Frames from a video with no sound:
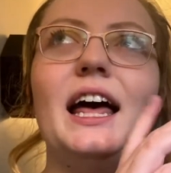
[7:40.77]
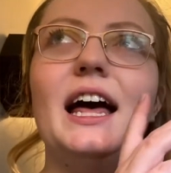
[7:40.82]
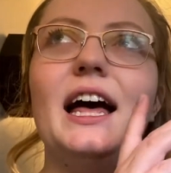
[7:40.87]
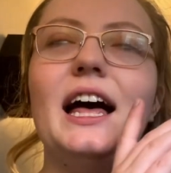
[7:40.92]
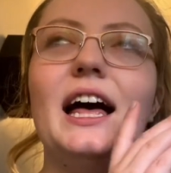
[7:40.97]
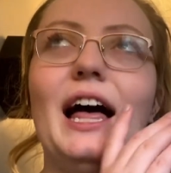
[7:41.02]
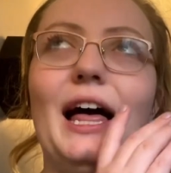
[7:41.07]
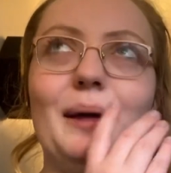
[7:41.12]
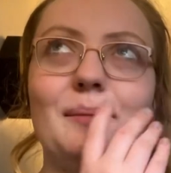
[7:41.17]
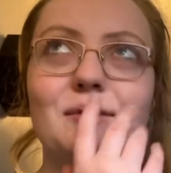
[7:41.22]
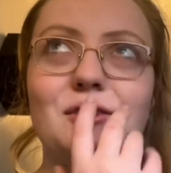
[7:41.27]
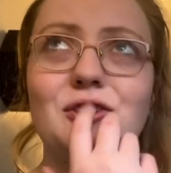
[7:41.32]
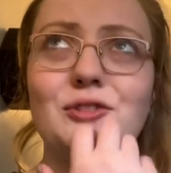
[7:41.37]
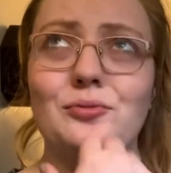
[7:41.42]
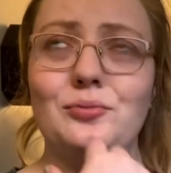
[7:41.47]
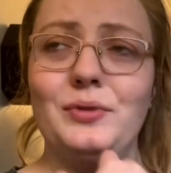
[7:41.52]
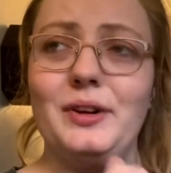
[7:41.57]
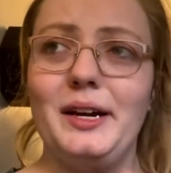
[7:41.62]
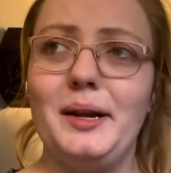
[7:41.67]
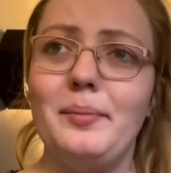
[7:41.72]
to
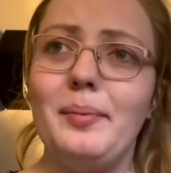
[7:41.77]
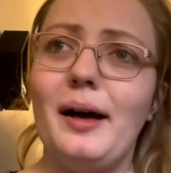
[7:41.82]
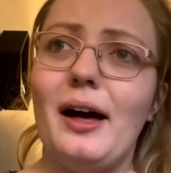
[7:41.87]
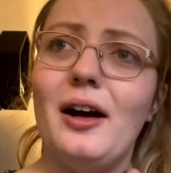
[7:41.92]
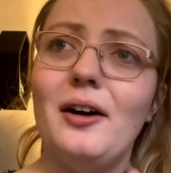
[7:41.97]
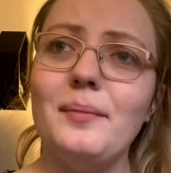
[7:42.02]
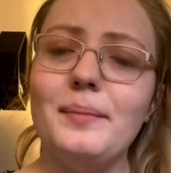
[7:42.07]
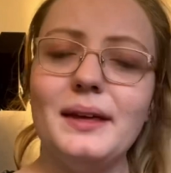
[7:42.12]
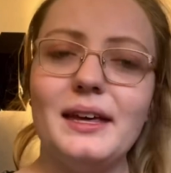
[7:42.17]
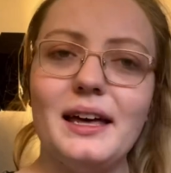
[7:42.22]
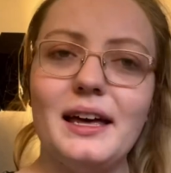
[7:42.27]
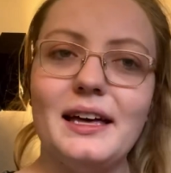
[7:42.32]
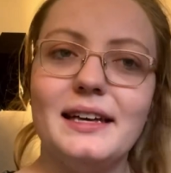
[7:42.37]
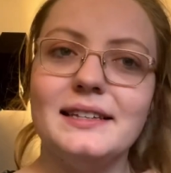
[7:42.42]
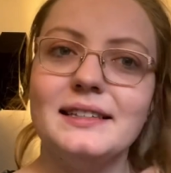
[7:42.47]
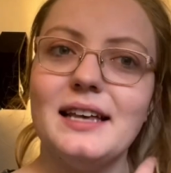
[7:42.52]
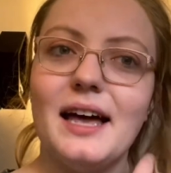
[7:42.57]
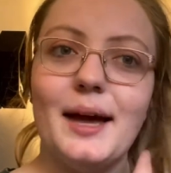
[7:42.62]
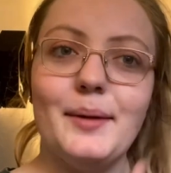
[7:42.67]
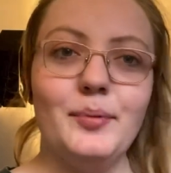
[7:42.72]
read about,
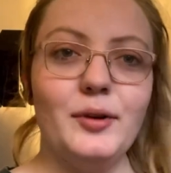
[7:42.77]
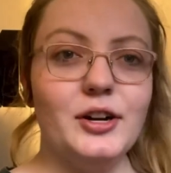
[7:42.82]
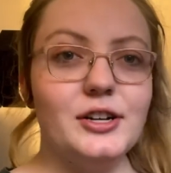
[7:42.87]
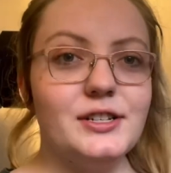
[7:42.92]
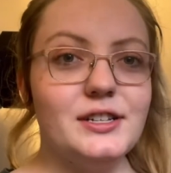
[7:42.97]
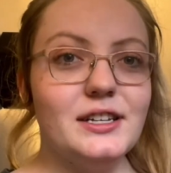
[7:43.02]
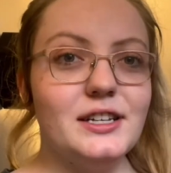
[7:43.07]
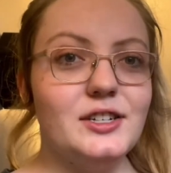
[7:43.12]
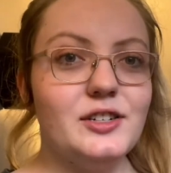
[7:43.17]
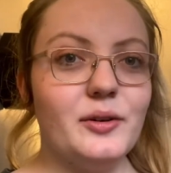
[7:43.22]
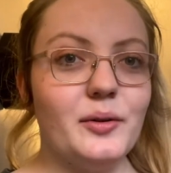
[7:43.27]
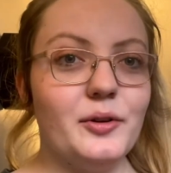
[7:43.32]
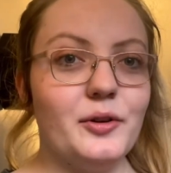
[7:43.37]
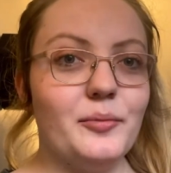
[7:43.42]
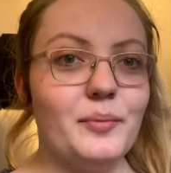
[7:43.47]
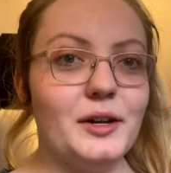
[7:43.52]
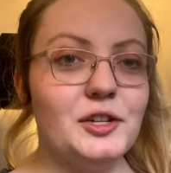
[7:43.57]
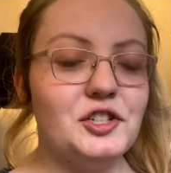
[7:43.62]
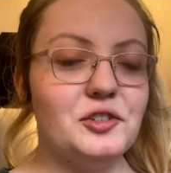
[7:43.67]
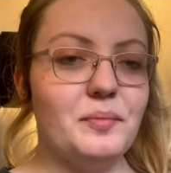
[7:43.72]
because I personally don't know
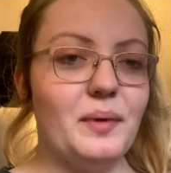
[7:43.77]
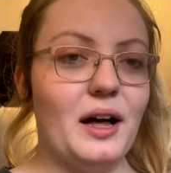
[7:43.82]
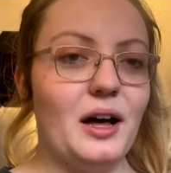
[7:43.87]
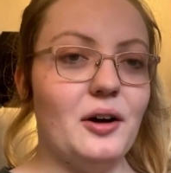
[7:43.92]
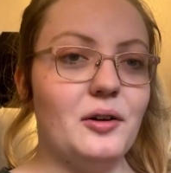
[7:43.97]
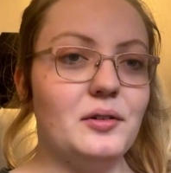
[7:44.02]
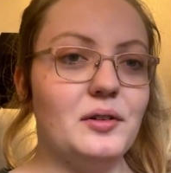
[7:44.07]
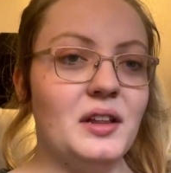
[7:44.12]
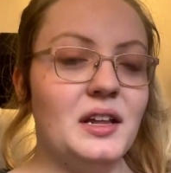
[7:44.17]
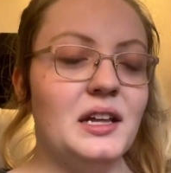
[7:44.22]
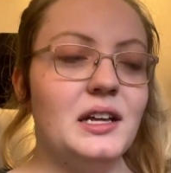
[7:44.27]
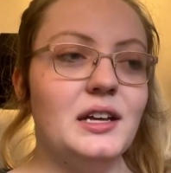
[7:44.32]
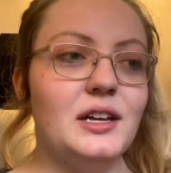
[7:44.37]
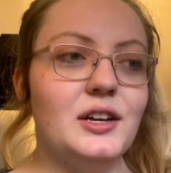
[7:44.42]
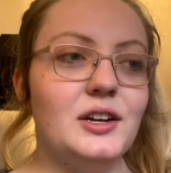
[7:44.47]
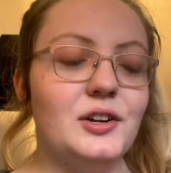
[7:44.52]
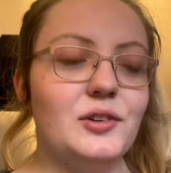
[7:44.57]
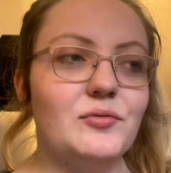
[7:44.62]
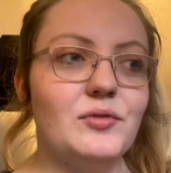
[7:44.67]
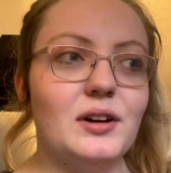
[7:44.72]
much about
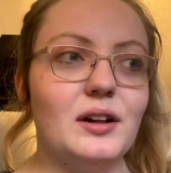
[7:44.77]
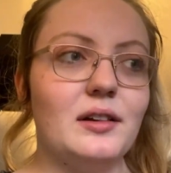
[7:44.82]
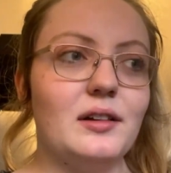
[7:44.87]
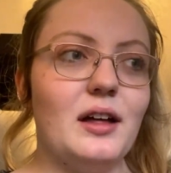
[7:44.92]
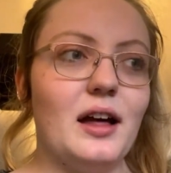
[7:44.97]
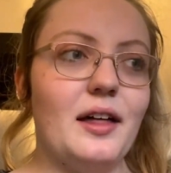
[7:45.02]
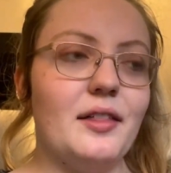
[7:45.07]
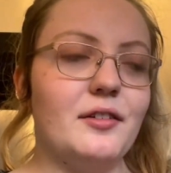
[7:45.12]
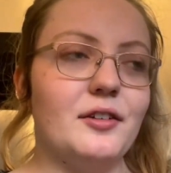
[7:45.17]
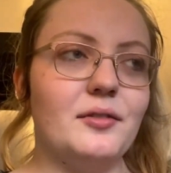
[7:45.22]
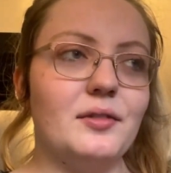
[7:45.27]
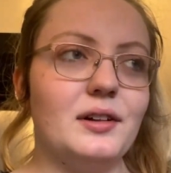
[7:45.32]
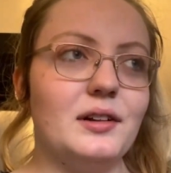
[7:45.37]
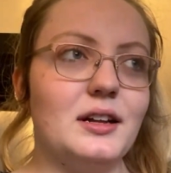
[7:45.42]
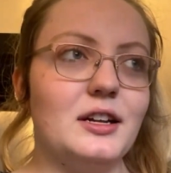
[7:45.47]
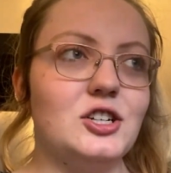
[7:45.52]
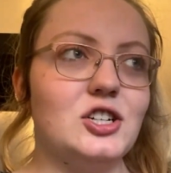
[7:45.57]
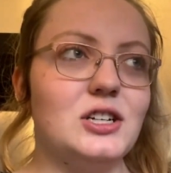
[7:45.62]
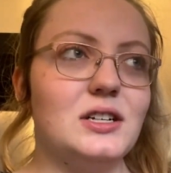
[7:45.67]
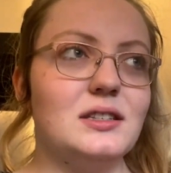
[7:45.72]
other
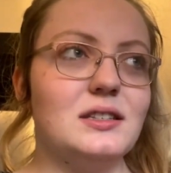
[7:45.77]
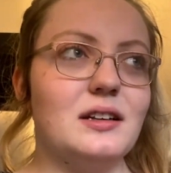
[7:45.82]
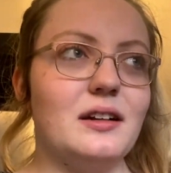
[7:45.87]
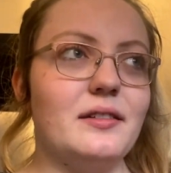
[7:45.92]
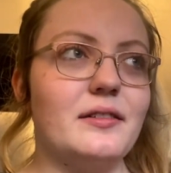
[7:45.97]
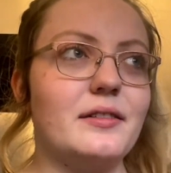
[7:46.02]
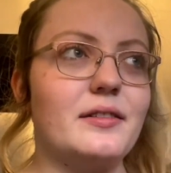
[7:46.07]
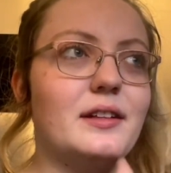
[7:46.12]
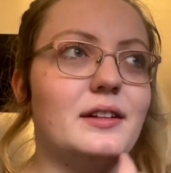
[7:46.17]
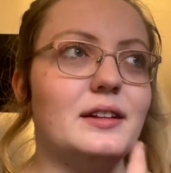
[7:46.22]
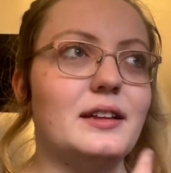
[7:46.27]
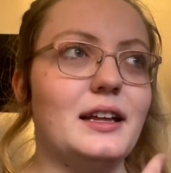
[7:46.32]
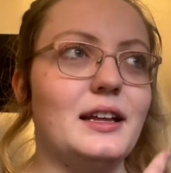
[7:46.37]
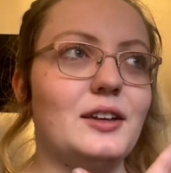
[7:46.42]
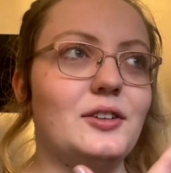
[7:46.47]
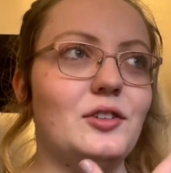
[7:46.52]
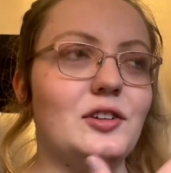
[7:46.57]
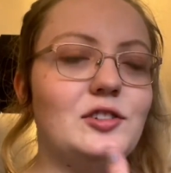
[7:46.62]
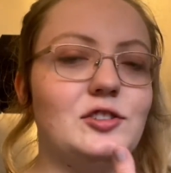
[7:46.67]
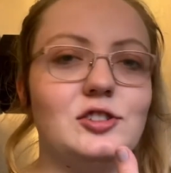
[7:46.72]
religions other than
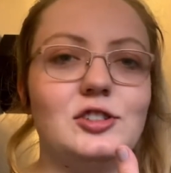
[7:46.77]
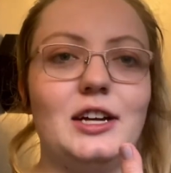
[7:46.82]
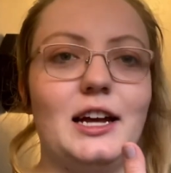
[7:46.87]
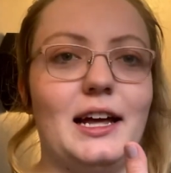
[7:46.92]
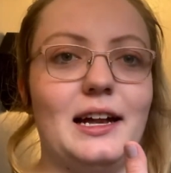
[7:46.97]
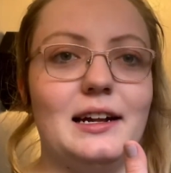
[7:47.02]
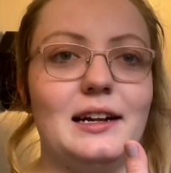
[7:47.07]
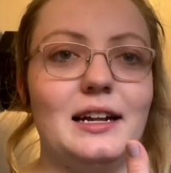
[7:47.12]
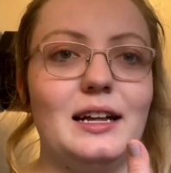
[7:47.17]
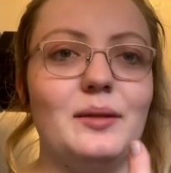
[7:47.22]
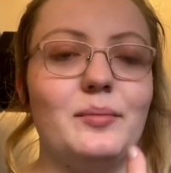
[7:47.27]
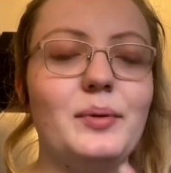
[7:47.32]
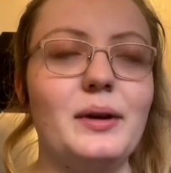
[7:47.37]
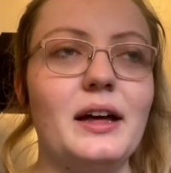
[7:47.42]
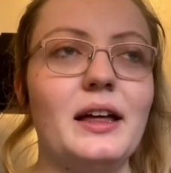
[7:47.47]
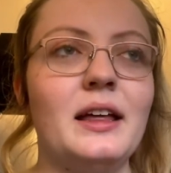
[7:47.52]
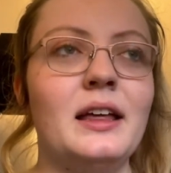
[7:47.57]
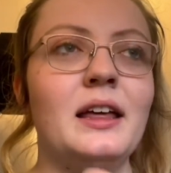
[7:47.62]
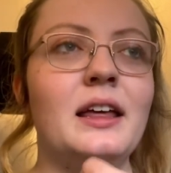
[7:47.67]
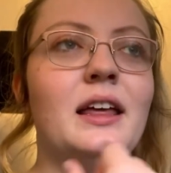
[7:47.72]
like Christianity,
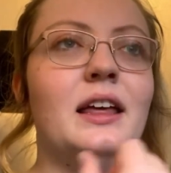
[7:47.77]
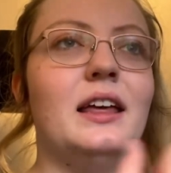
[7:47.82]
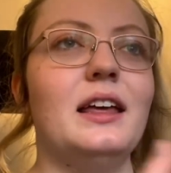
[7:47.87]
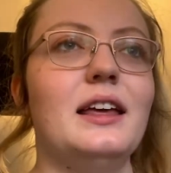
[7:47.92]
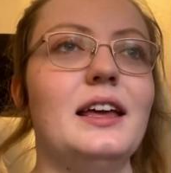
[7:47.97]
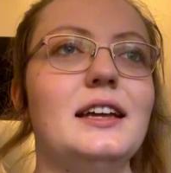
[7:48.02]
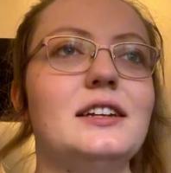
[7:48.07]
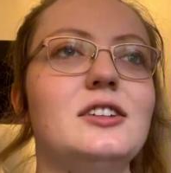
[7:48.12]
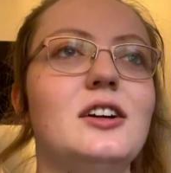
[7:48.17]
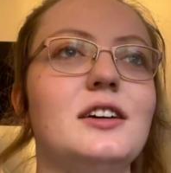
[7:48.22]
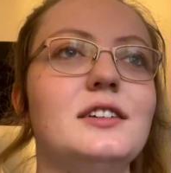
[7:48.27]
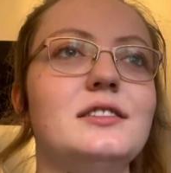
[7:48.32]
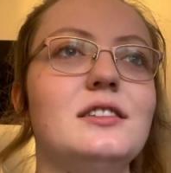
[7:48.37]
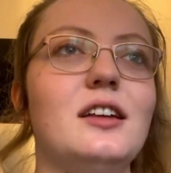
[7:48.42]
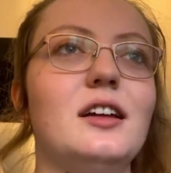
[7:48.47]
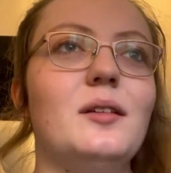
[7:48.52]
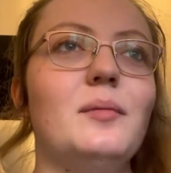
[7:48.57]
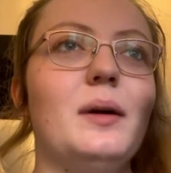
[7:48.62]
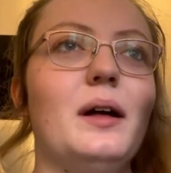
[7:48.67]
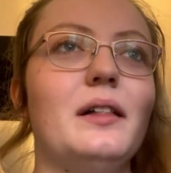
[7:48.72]
but it talks a
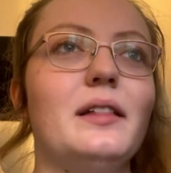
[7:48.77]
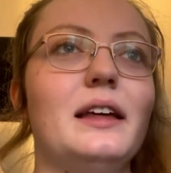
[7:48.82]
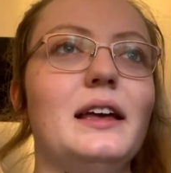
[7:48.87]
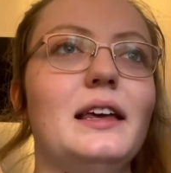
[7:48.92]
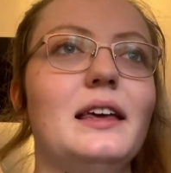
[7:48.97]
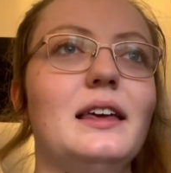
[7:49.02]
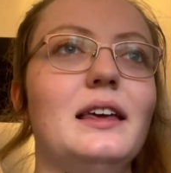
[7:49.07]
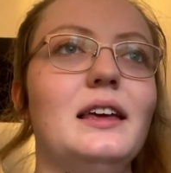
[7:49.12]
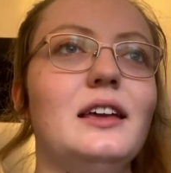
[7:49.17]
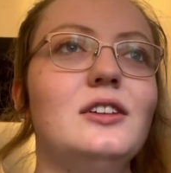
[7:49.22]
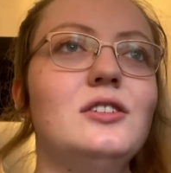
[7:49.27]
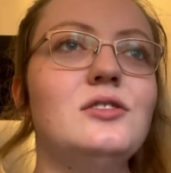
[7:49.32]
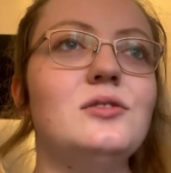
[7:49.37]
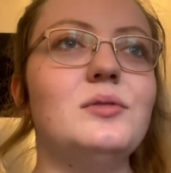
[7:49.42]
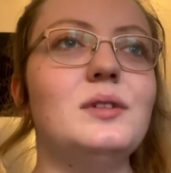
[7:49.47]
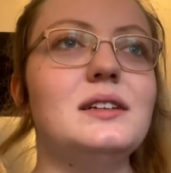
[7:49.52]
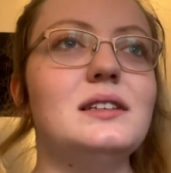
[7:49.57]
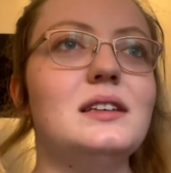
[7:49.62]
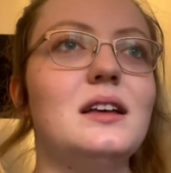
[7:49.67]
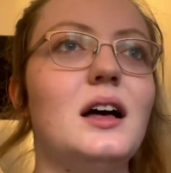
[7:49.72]
lot about like
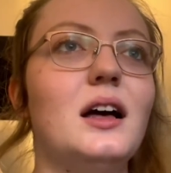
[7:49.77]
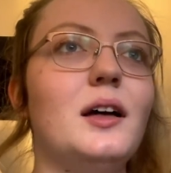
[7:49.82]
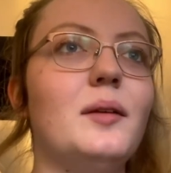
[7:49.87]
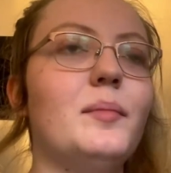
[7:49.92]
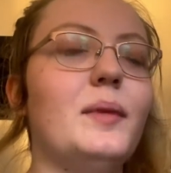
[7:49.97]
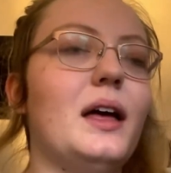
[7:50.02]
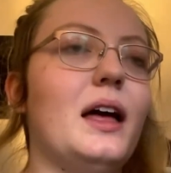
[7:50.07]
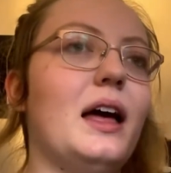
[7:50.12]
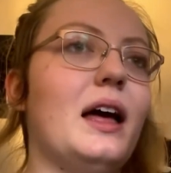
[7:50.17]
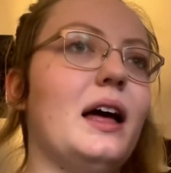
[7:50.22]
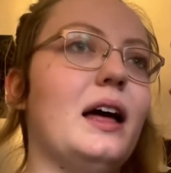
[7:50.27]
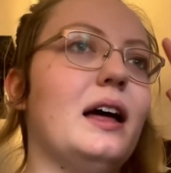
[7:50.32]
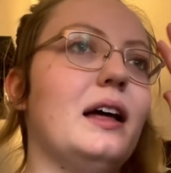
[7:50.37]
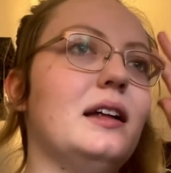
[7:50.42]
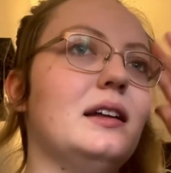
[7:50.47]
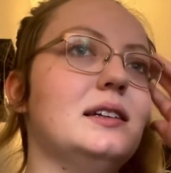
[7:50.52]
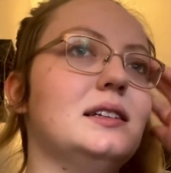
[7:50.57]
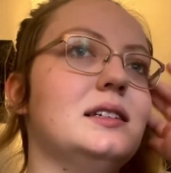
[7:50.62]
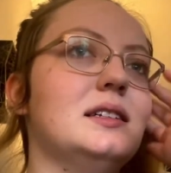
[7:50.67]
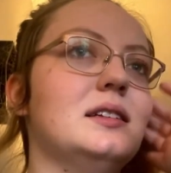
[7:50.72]
Hinduism
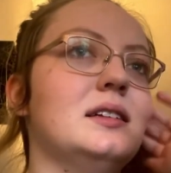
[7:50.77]
and